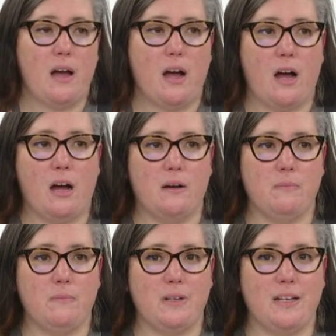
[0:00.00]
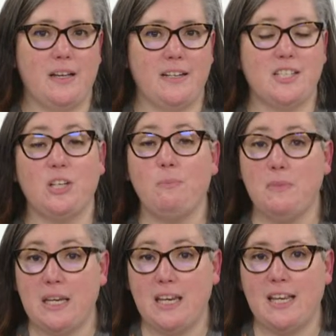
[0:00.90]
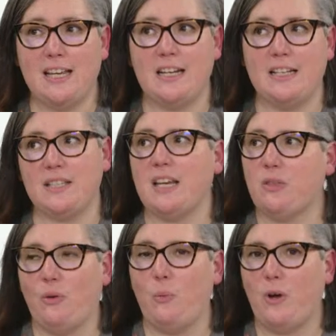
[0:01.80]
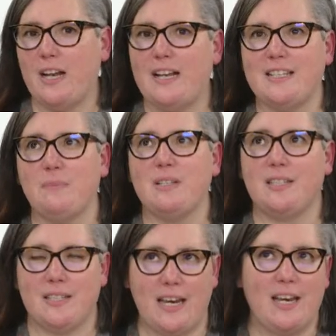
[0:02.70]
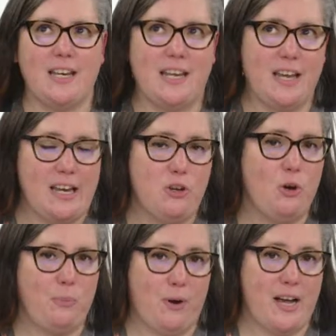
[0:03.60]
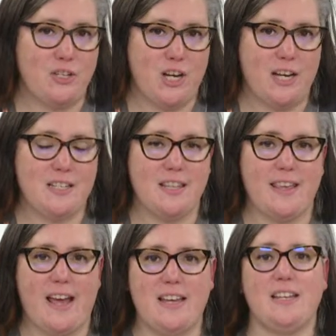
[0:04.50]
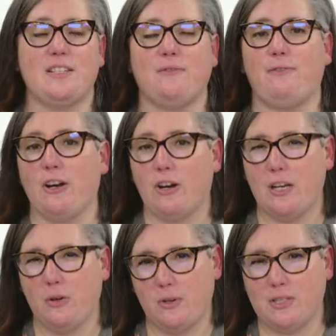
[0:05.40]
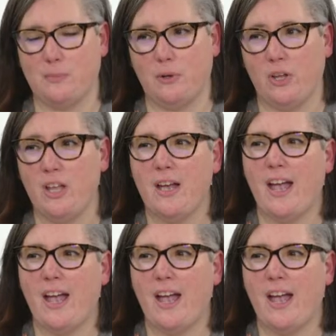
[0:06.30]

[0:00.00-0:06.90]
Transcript: um, to me, it is like the, it is a mistake in your project that is very noticeable.